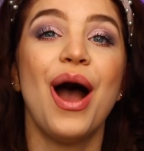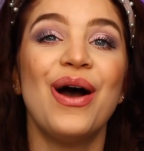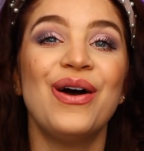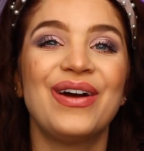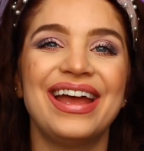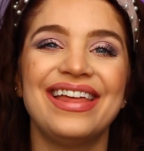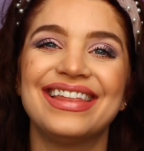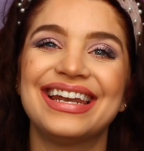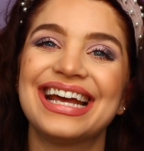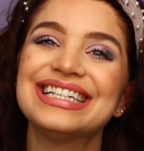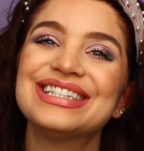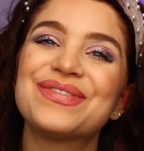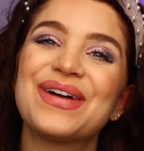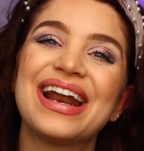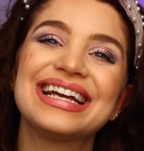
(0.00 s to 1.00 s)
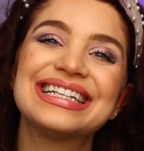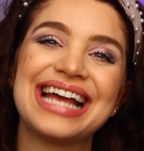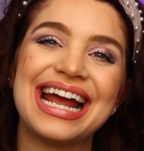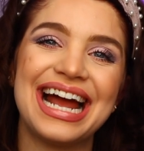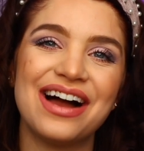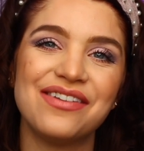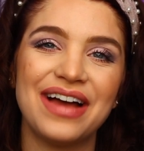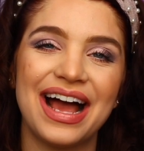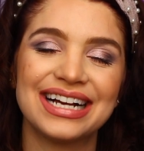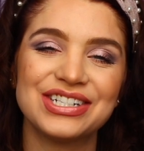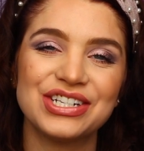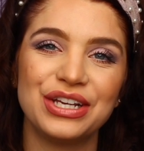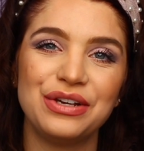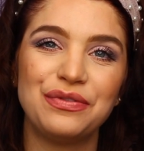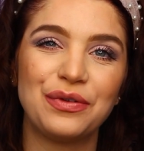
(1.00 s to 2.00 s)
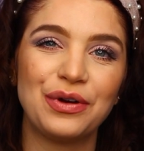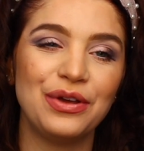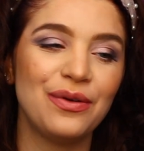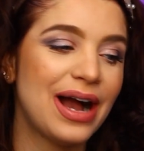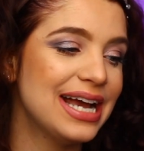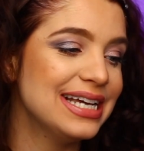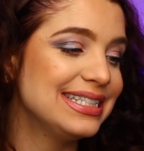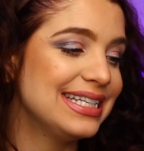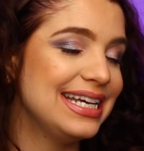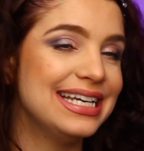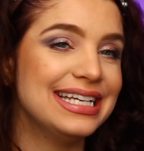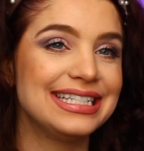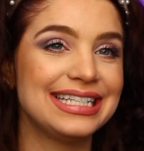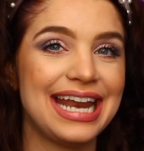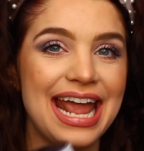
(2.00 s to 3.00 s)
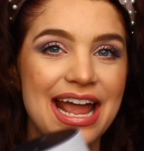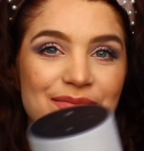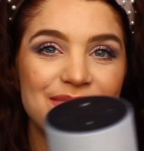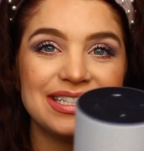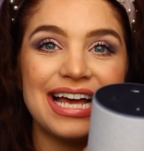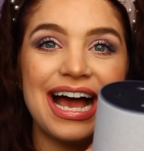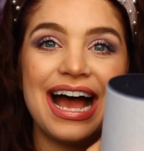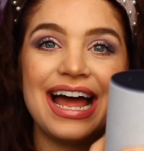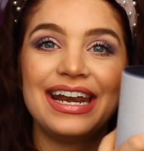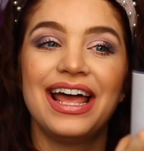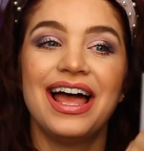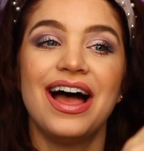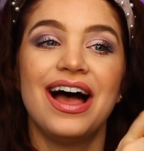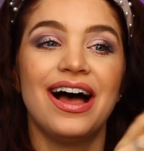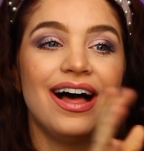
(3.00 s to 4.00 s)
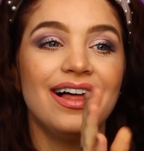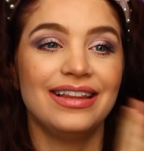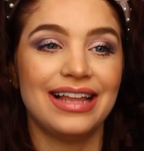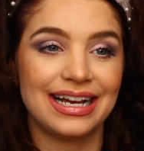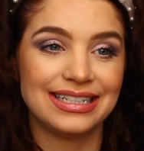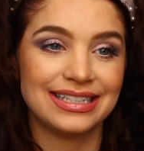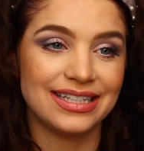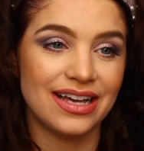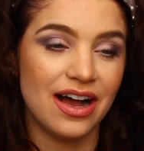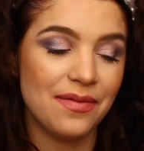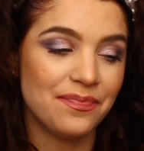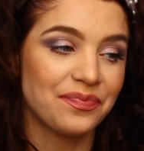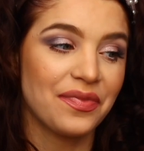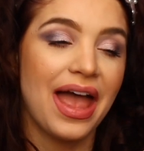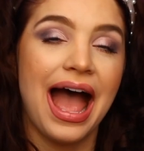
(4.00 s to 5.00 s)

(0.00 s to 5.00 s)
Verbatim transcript: Okay, the next product I have actually for you guys is an Amazon Alexa.